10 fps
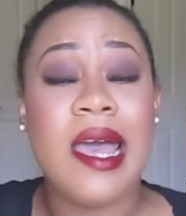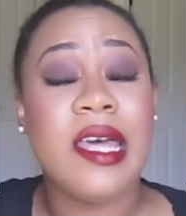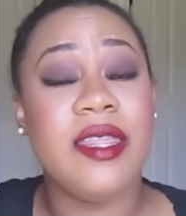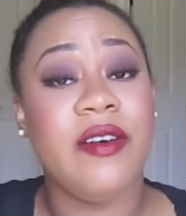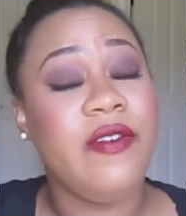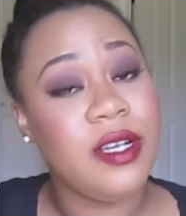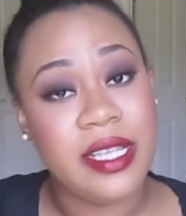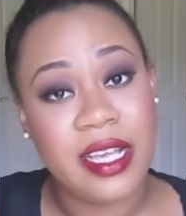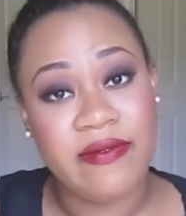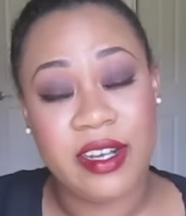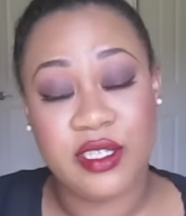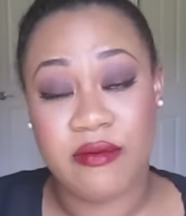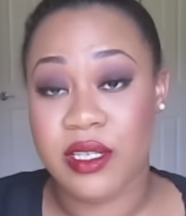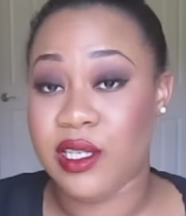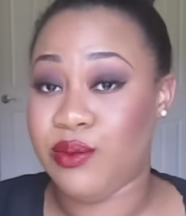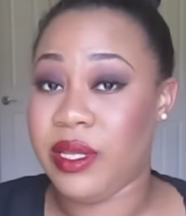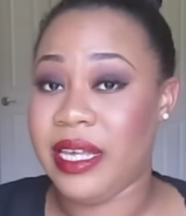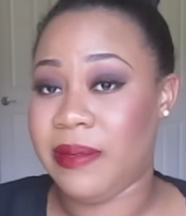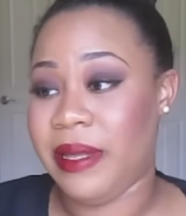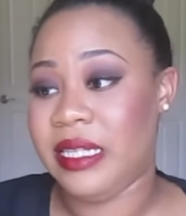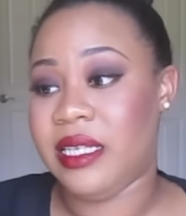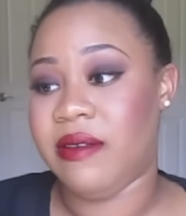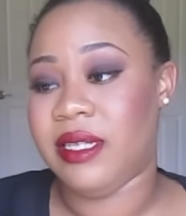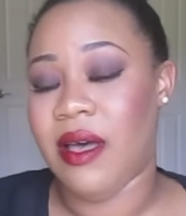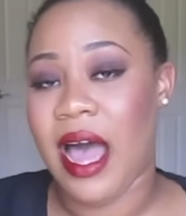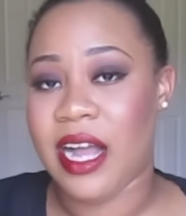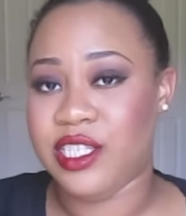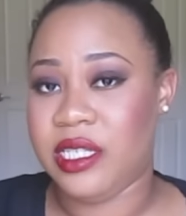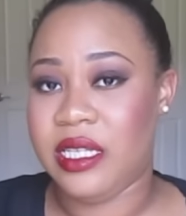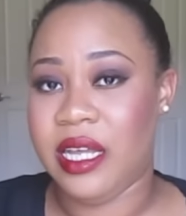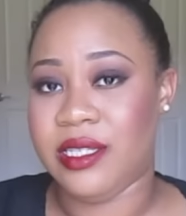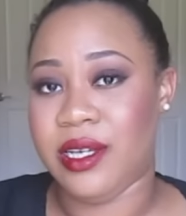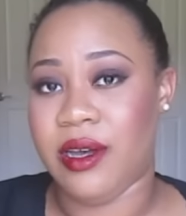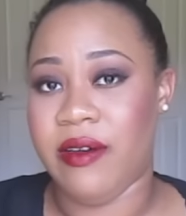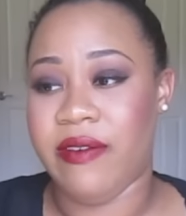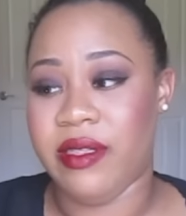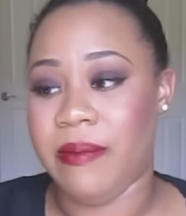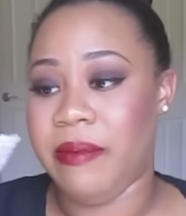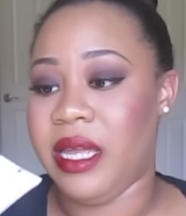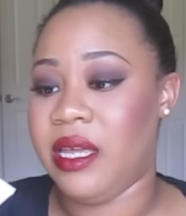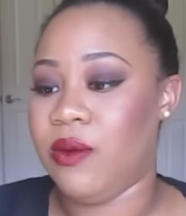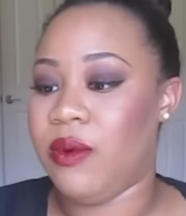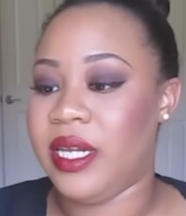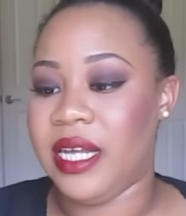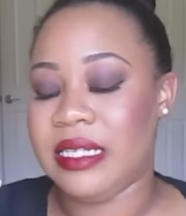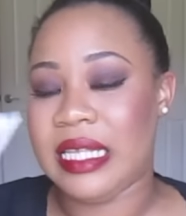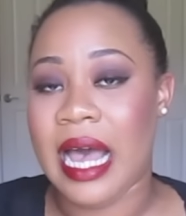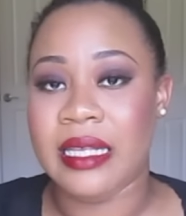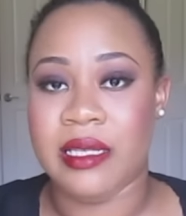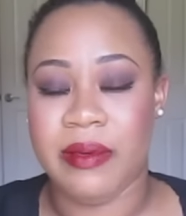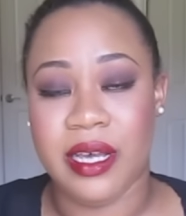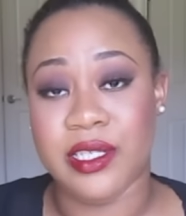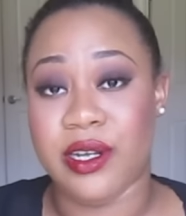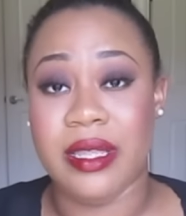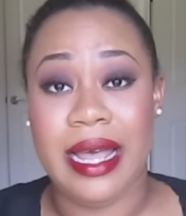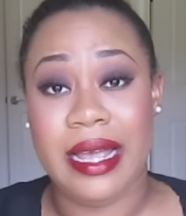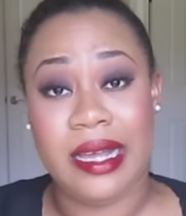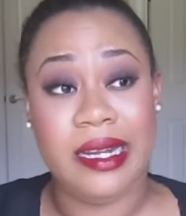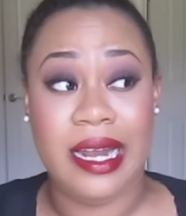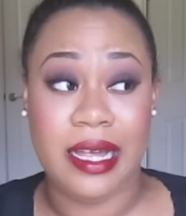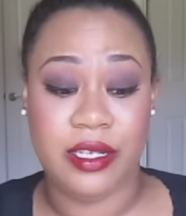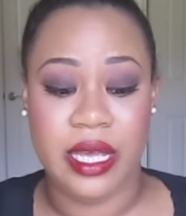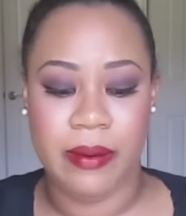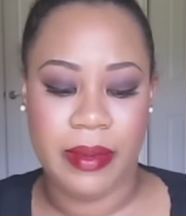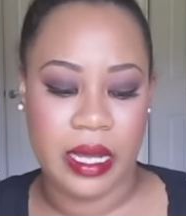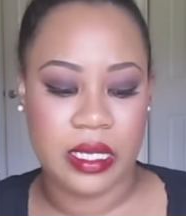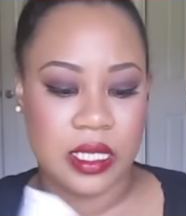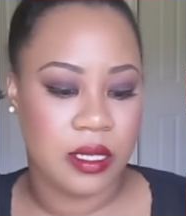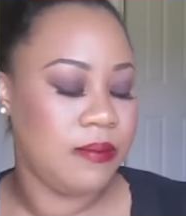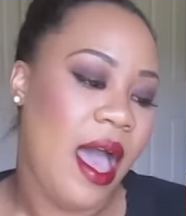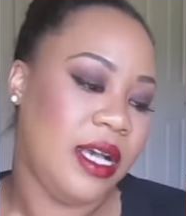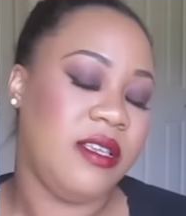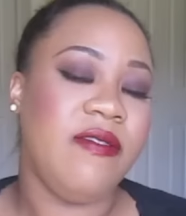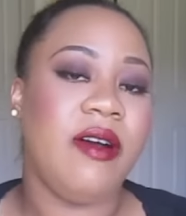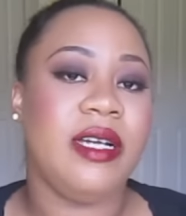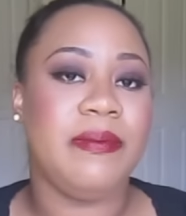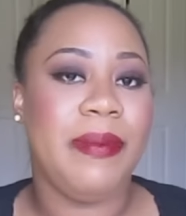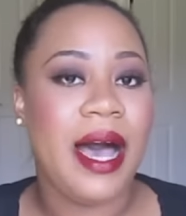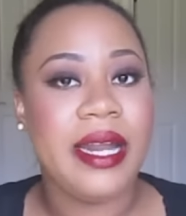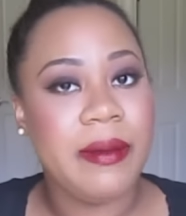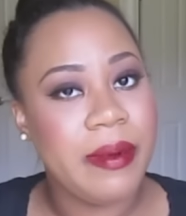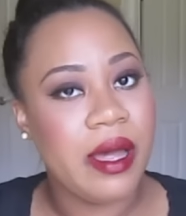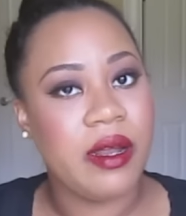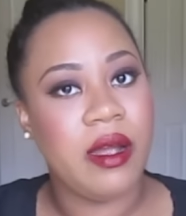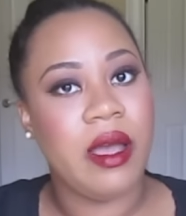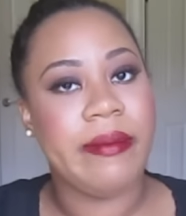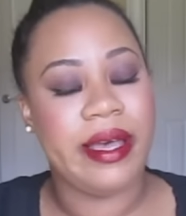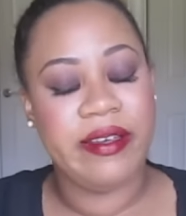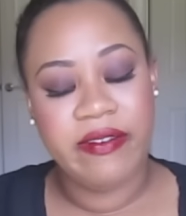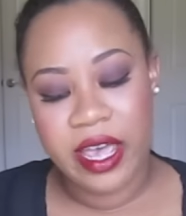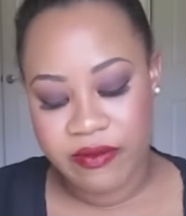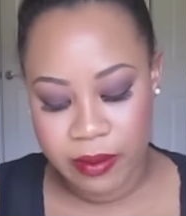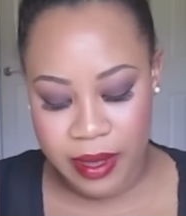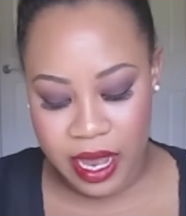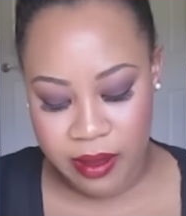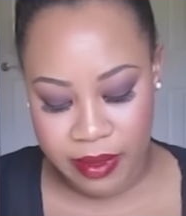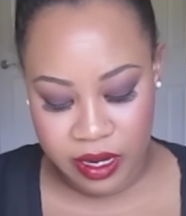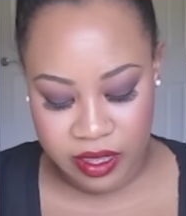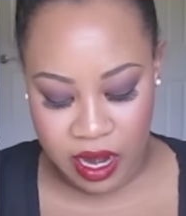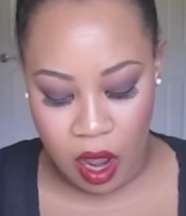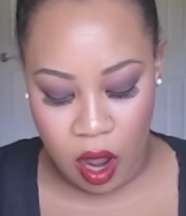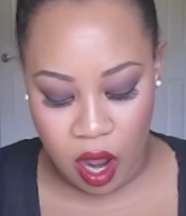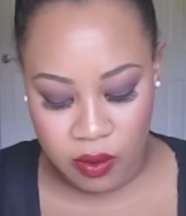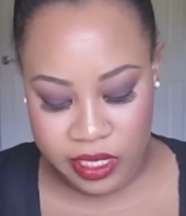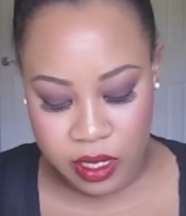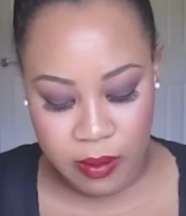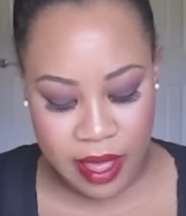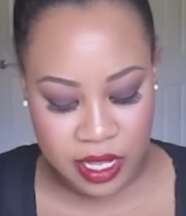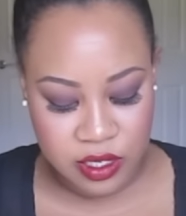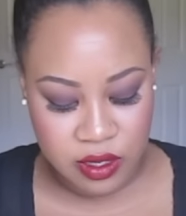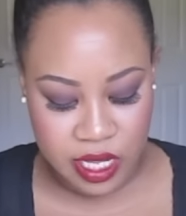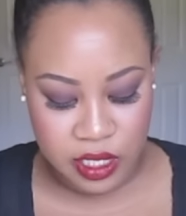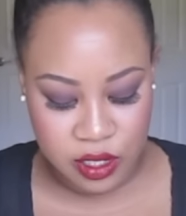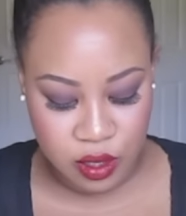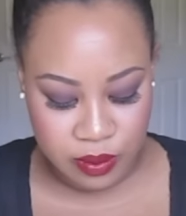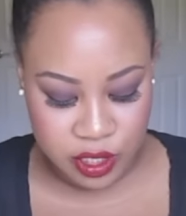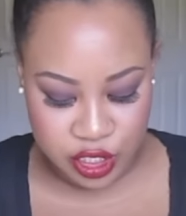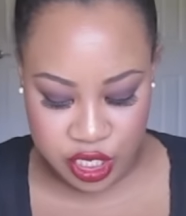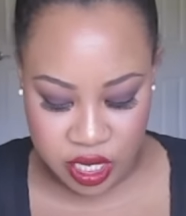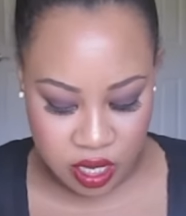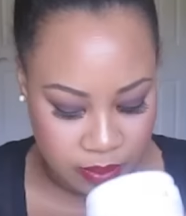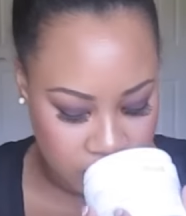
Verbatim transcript: The full size version of this is really expensive, so I just tend to go for the mini one ounce sizes because they're like nine or 10 bucks. As far as body butter, my favorite body butter that I always go back to that's super cheap